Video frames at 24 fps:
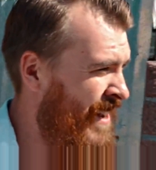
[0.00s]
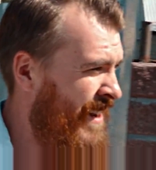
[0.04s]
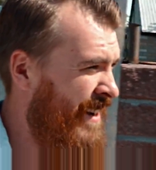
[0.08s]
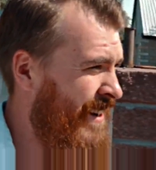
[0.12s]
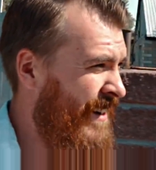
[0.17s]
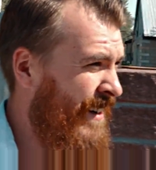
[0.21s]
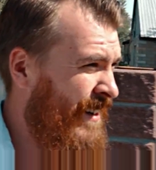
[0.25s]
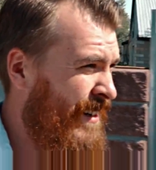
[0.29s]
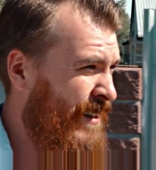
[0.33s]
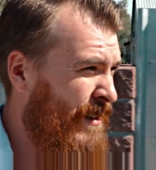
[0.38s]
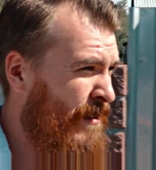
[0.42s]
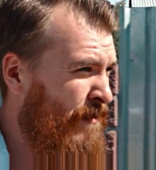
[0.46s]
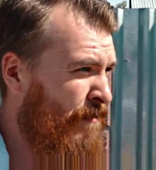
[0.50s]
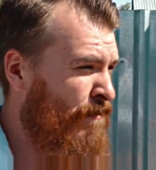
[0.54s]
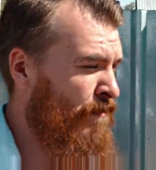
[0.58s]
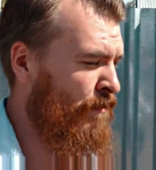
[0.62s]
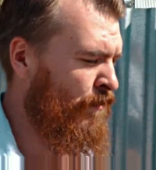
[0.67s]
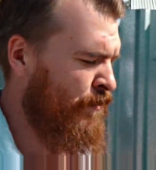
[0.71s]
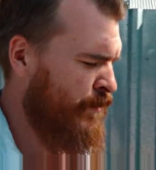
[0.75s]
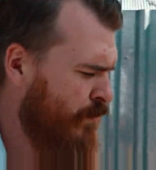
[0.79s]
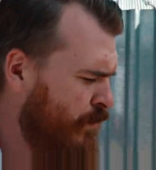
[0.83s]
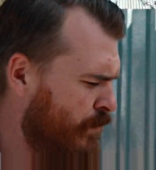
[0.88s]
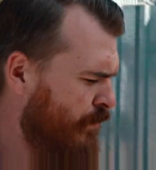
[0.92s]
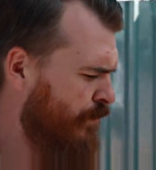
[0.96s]
And
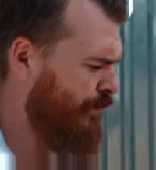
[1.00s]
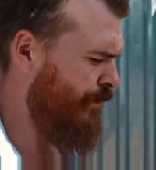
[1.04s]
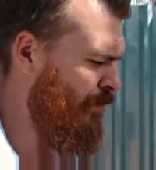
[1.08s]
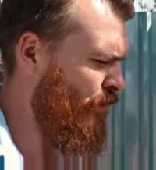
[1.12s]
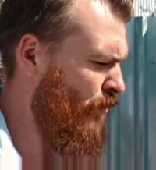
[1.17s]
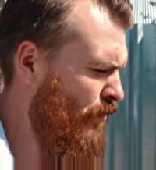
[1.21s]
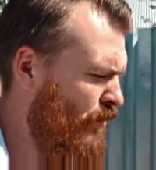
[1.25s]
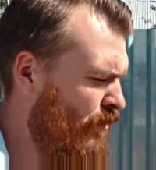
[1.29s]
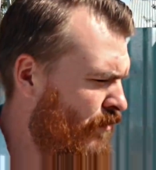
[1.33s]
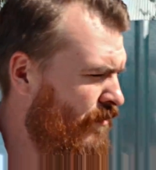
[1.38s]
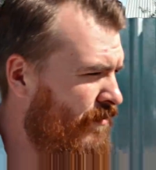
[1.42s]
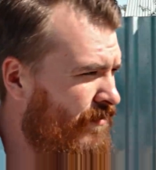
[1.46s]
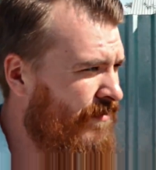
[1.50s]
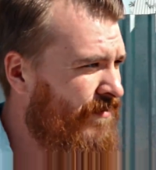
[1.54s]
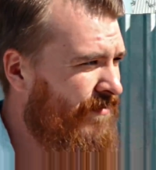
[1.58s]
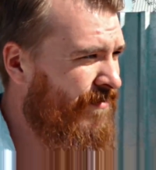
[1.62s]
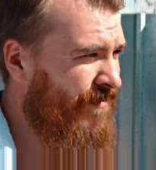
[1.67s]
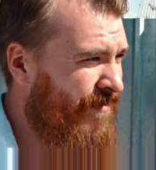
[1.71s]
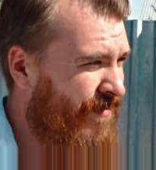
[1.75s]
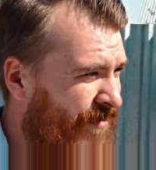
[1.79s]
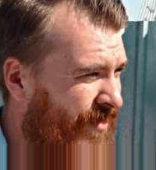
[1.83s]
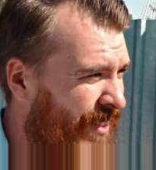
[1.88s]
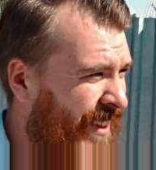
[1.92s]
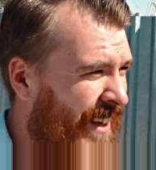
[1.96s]

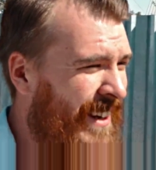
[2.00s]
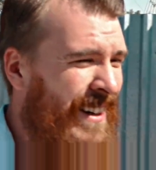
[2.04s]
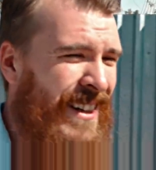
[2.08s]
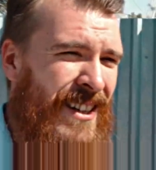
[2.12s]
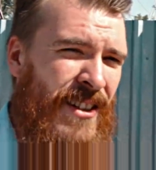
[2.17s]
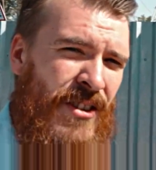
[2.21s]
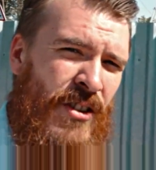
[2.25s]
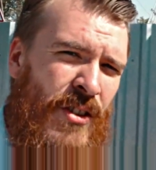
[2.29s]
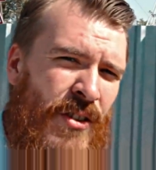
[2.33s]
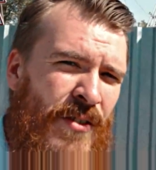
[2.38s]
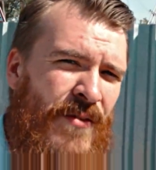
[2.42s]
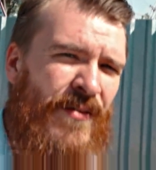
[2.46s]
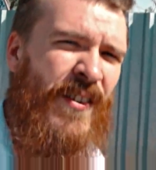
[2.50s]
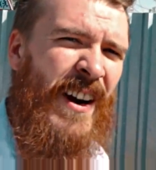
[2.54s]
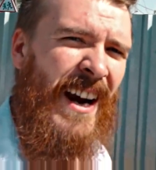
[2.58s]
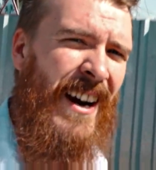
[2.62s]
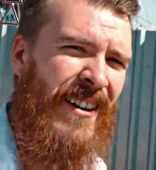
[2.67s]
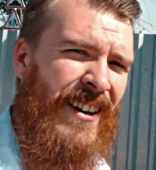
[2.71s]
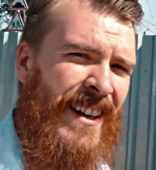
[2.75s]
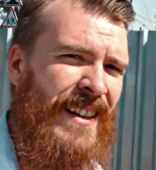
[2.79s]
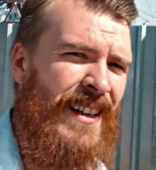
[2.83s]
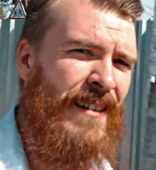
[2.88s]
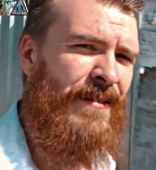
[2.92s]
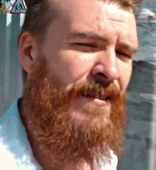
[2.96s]
it's just
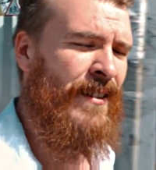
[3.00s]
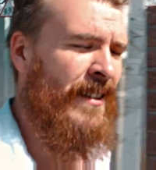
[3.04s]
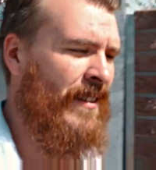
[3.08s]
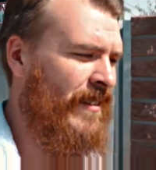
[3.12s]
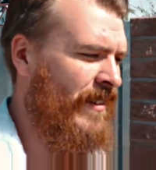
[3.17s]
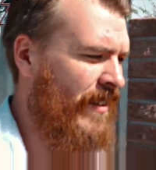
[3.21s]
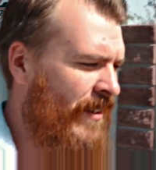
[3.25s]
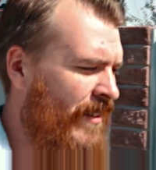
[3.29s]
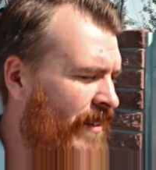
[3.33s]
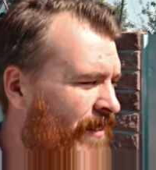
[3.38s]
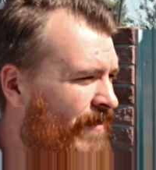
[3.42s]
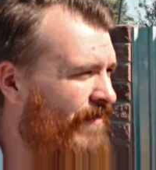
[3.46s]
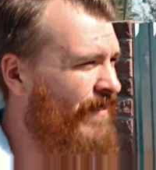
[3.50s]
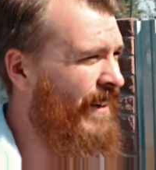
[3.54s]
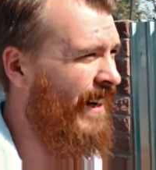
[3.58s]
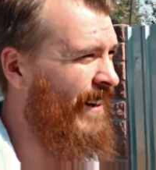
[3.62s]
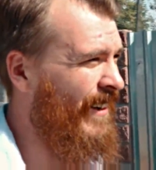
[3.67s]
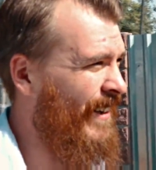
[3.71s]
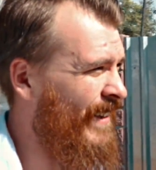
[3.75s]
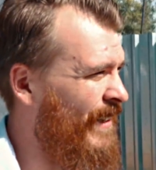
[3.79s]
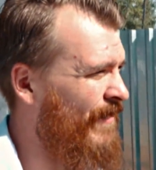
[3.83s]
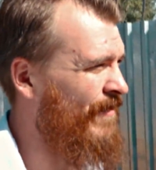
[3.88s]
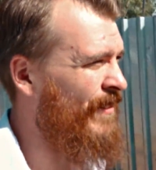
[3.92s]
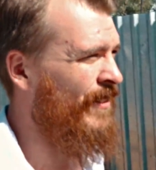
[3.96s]
very different
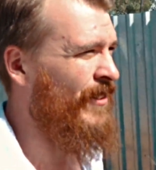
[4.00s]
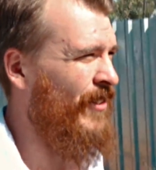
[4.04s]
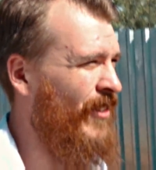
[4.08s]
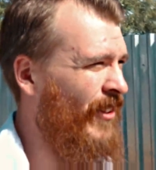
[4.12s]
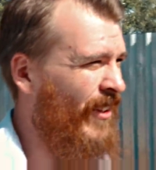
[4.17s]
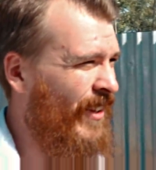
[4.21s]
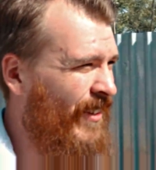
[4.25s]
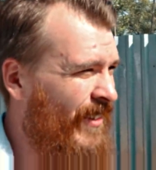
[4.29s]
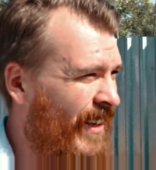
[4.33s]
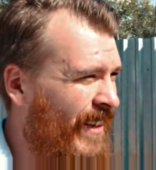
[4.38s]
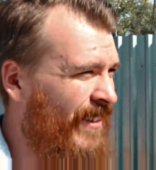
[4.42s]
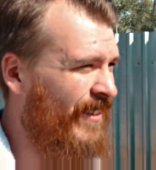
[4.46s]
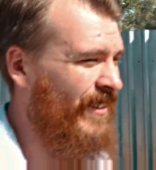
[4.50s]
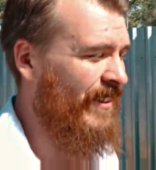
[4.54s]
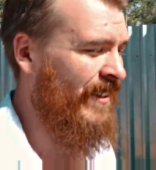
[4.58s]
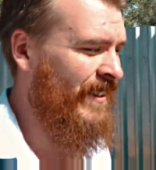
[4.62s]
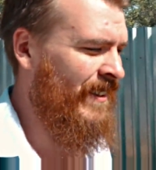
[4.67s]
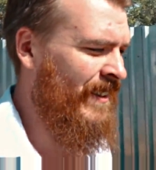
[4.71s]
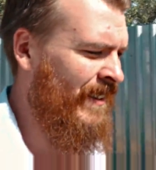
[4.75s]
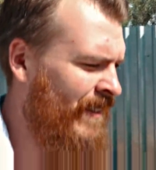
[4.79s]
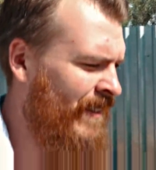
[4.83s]
to the centre.